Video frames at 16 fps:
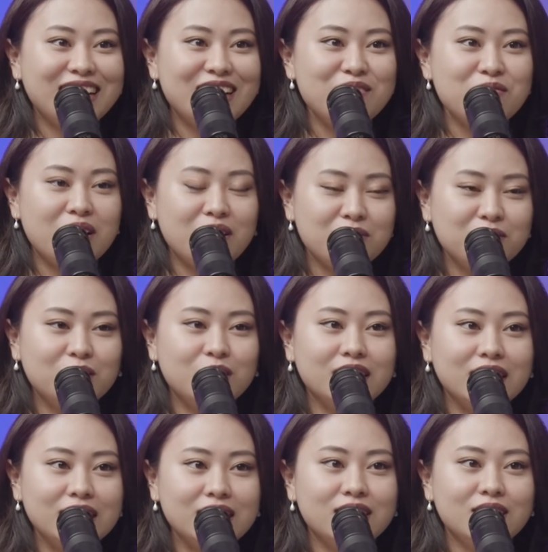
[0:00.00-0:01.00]
I'm up for
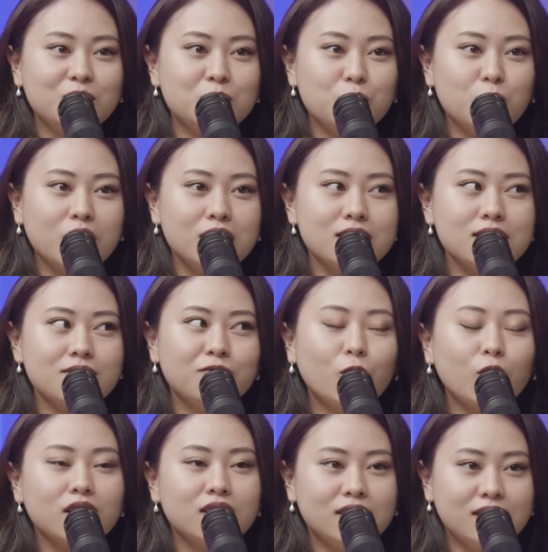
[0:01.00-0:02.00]
it. It was
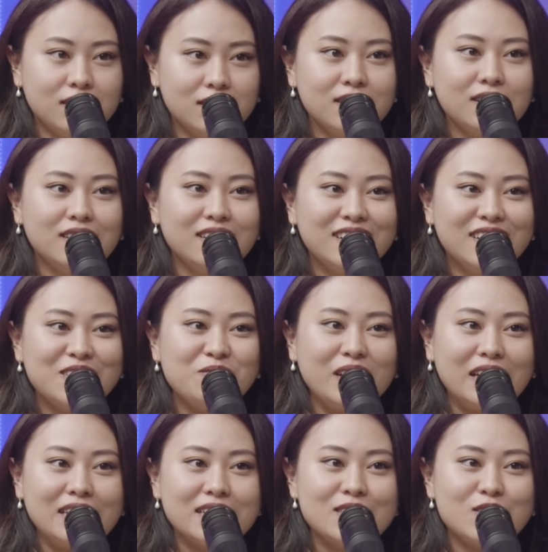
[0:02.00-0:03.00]
fourth in
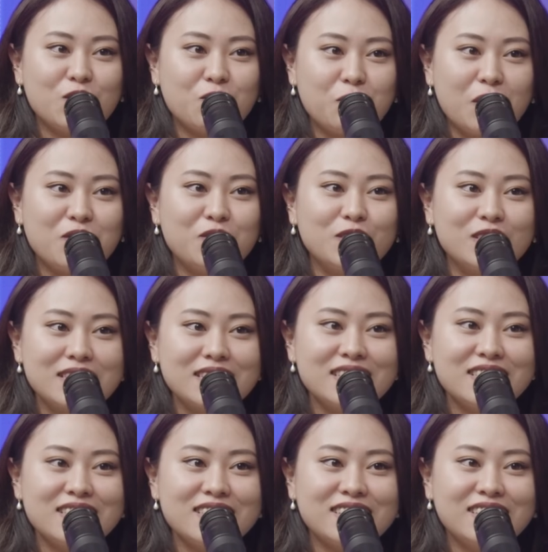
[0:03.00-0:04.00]
my list of preferences.